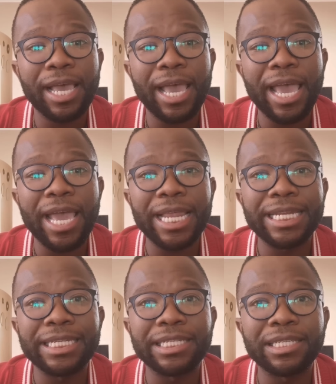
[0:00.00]

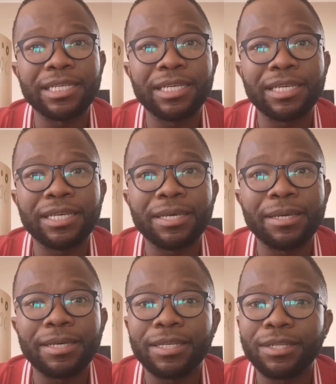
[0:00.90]
and
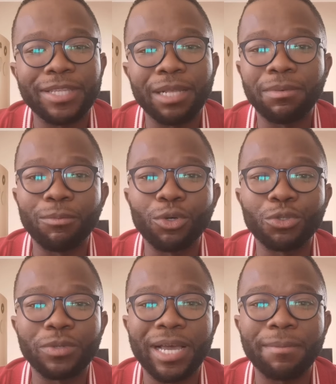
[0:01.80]
there'll be more
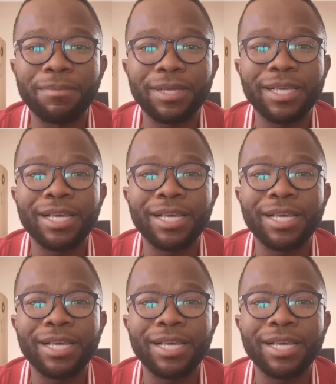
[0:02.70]
to come.